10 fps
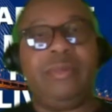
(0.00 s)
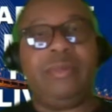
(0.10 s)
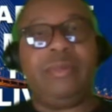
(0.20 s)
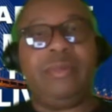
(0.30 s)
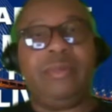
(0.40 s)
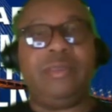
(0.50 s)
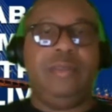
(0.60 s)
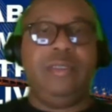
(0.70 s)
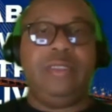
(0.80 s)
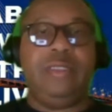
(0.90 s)
It's just
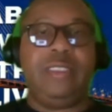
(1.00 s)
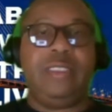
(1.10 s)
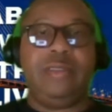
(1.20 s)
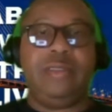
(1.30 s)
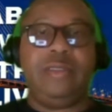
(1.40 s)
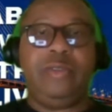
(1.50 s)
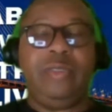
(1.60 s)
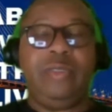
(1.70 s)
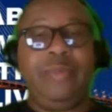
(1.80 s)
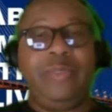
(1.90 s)
you're not in a
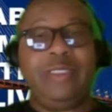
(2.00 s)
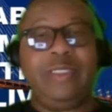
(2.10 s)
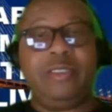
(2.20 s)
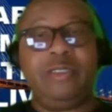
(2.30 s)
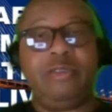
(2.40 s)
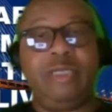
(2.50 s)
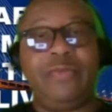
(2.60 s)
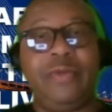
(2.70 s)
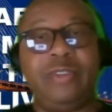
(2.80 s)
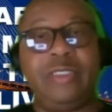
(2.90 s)
position to traverse that
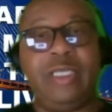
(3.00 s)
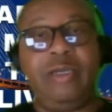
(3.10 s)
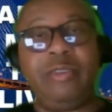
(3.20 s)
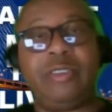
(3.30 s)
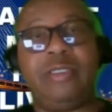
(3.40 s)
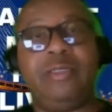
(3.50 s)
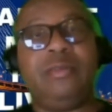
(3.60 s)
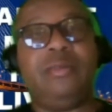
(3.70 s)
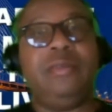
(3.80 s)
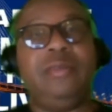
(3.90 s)
ocean
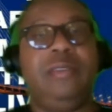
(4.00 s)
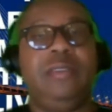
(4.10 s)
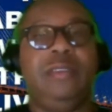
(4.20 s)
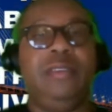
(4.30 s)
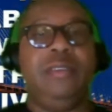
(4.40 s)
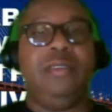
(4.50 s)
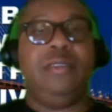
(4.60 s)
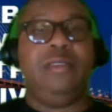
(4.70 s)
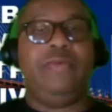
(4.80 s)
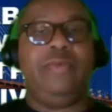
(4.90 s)
from the
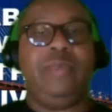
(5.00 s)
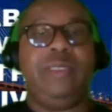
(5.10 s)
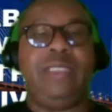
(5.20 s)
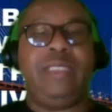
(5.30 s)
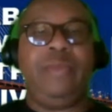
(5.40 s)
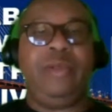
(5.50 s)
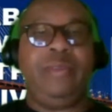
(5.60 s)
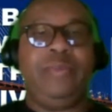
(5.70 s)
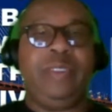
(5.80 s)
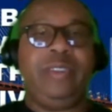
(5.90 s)
standpoint of the beach,
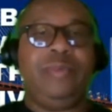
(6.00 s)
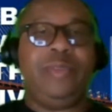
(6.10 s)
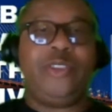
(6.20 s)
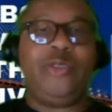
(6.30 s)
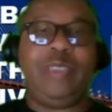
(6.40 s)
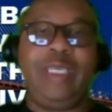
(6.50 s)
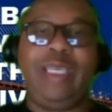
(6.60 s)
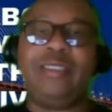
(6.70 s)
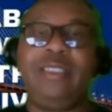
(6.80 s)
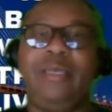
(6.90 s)
but you can step into
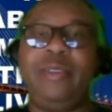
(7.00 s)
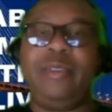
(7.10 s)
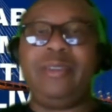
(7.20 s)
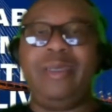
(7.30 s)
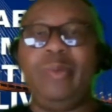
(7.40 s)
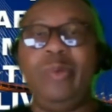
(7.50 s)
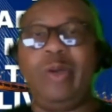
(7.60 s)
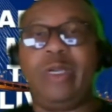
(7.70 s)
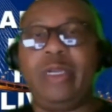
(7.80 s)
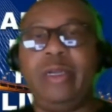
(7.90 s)
that water.
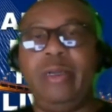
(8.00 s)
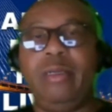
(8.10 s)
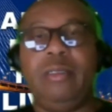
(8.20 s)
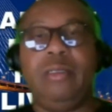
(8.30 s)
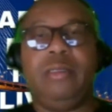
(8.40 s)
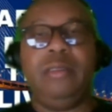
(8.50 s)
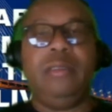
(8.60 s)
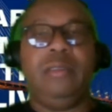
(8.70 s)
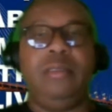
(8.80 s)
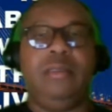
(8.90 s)

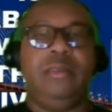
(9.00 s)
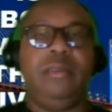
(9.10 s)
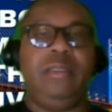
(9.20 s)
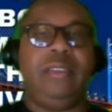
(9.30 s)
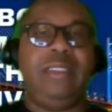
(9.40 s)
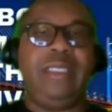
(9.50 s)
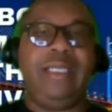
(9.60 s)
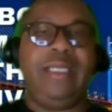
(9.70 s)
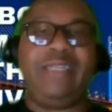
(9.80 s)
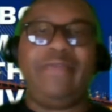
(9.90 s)
You can take that first
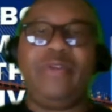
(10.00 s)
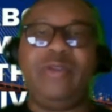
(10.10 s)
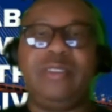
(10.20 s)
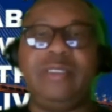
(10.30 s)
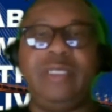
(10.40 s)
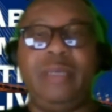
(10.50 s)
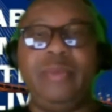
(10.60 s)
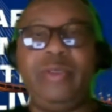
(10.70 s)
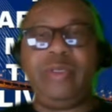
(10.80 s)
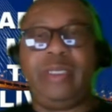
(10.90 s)
step. You can
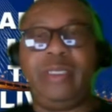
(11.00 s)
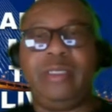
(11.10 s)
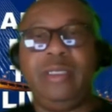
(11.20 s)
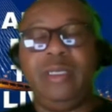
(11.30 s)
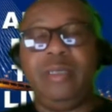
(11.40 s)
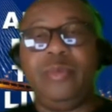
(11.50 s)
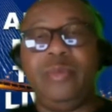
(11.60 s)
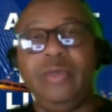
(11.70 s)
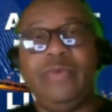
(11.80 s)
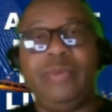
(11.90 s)
move
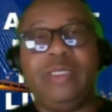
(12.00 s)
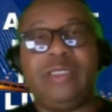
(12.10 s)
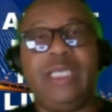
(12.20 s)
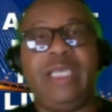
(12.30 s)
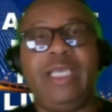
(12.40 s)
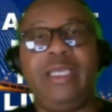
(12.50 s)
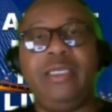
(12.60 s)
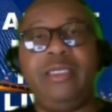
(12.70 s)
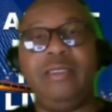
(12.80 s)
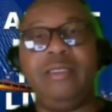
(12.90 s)
from the
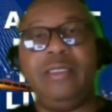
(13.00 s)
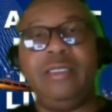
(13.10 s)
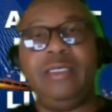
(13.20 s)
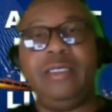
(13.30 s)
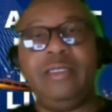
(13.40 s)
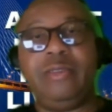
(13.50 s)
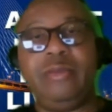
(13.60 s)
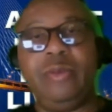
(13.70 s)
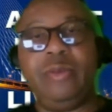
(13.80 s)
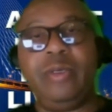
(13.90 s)
sand into the
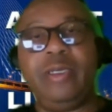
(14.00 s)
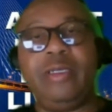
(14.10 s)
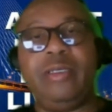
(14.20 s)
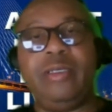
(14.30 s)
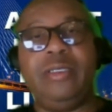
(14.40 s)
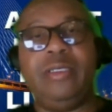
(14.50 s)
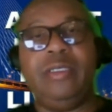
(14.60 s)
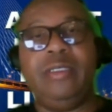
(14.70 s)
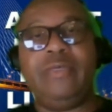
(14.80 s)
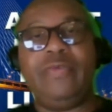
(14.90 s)
water
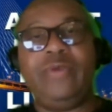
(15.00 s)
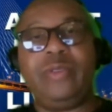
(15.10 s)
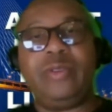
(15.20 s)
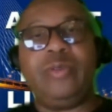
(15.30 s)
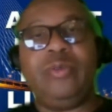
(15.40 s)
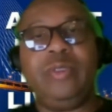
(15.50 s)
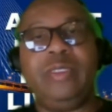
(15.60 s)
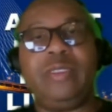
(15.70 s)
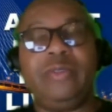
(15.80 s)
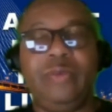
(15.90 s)
to feel the coolness of
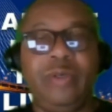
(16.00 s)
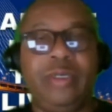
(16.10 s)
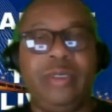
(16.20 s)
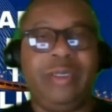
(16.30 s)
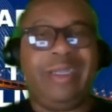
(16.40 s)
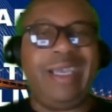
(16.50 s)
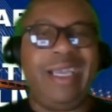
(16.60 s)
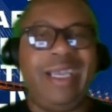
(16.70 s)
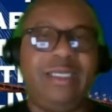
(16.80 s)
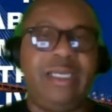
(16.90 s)
the water on a
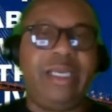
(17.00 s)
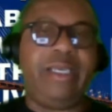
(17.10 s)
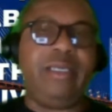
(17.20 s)
hot day.